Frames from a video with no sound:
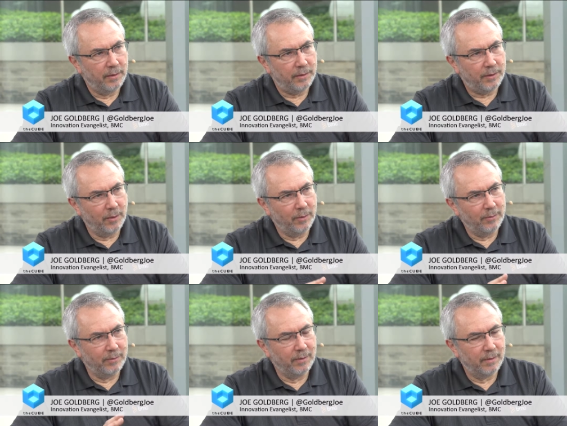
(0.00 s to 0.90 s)

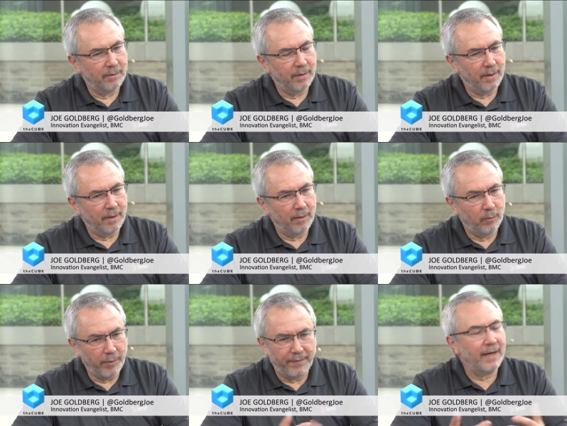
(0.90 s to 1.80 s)
so
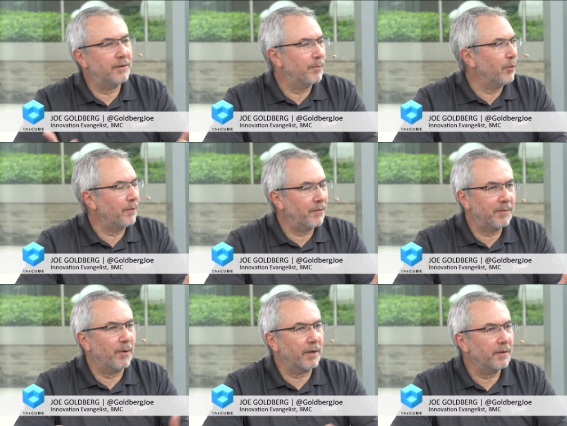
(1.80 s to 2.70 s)
we've added support for
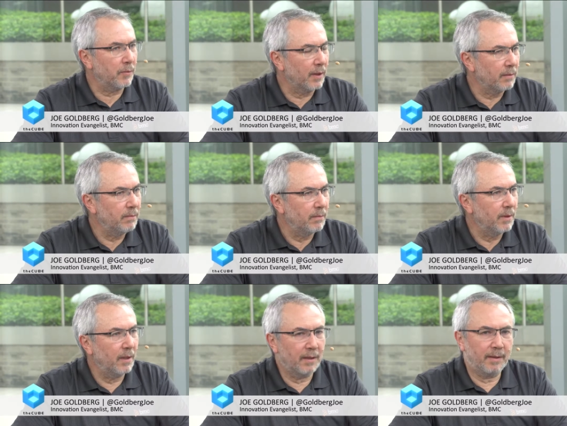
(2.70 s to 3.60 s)
Spark as well.
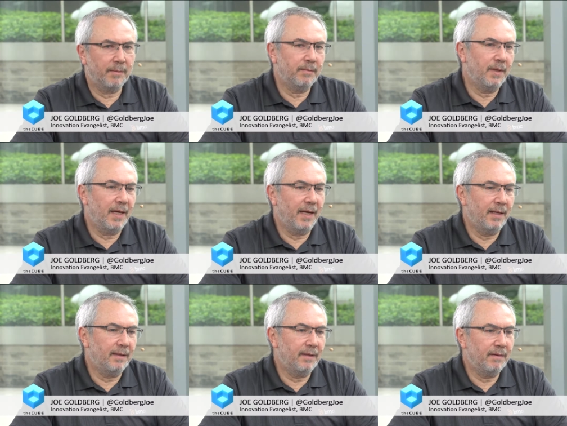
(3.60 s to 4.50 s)
Um,
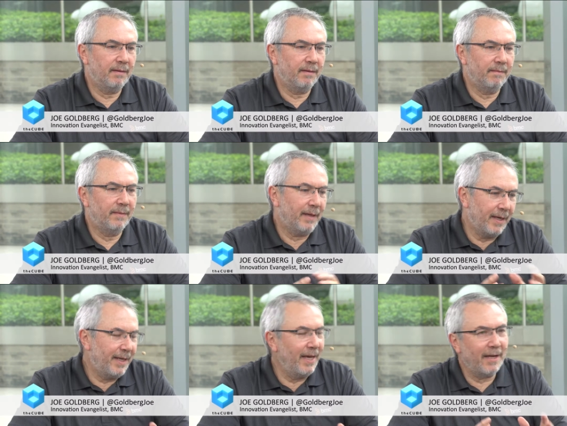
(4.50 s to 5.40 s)
and
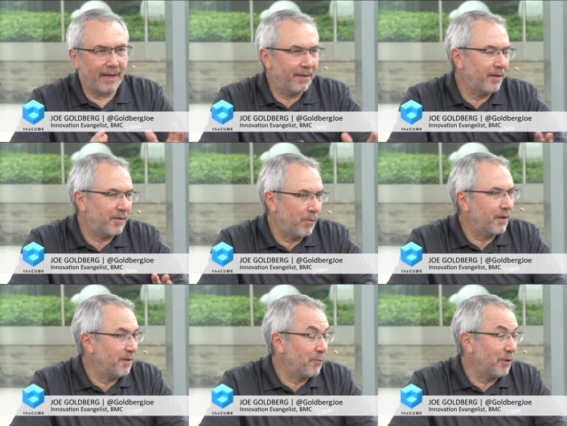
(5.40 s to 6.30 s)
again, I think
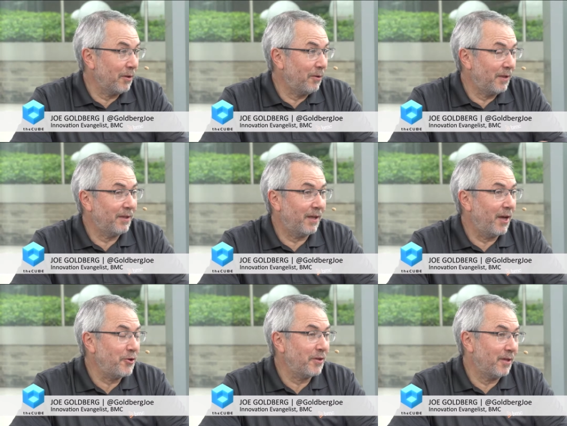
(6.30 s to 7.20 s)
Spark is a really good
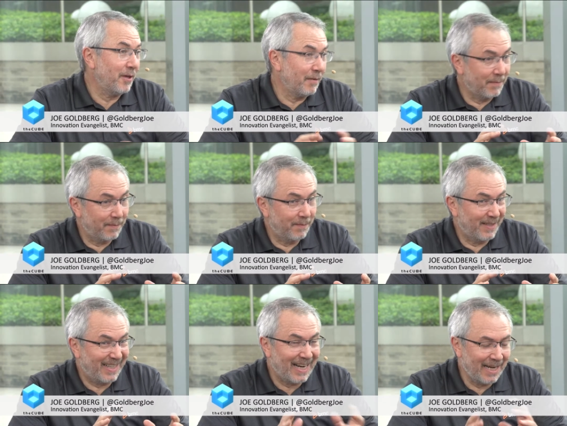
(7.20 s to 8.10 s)
indication of
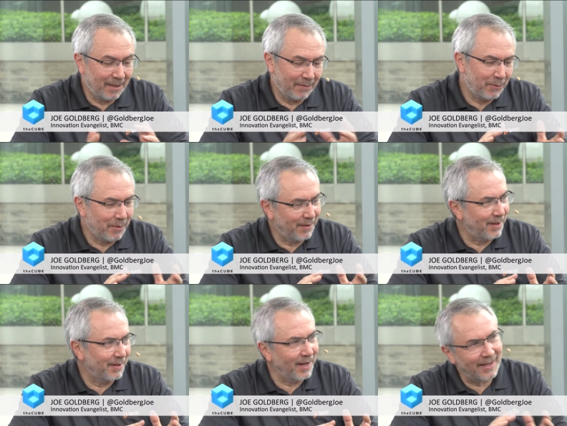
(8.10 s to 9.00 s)
the kind of sort of
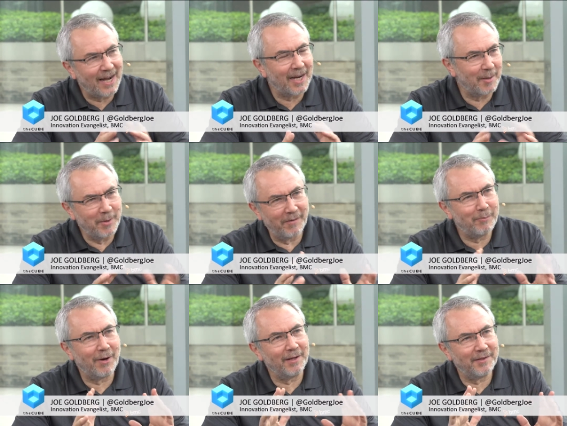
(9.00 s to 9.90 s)
the dichotomy of
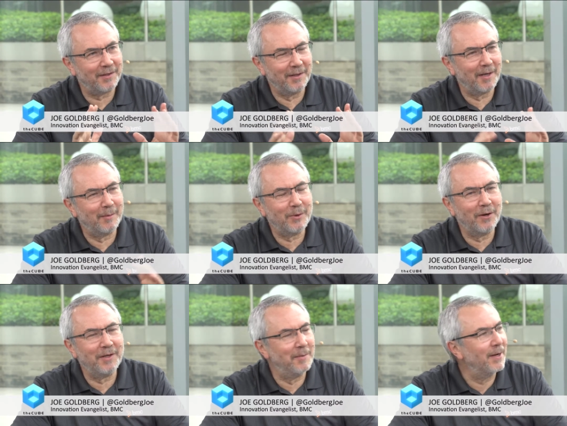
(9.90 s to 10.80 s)
processing that I'm
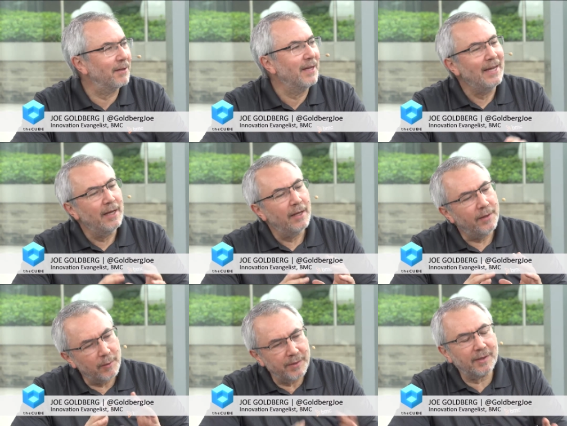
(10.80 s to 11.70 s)
talking about. Mm.
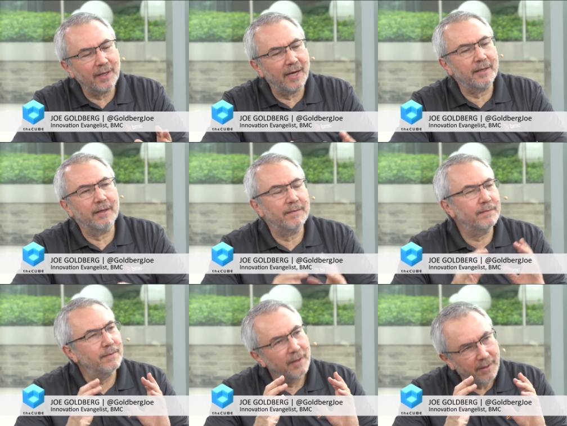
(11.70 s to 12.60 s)
There is a lot
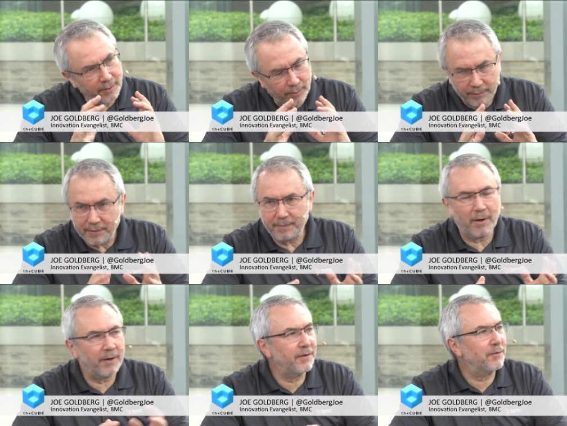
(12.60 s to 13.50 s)
of you know
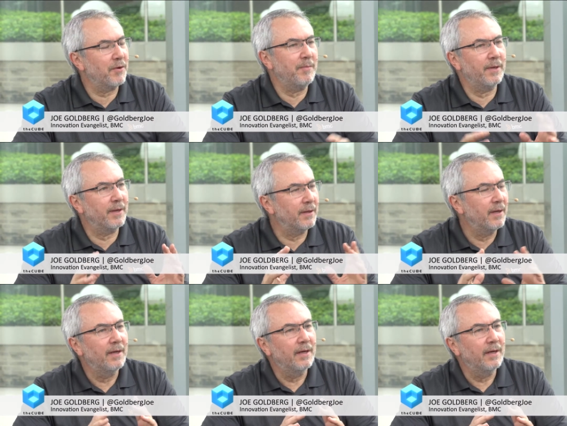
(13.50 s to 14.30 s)
Spark streaming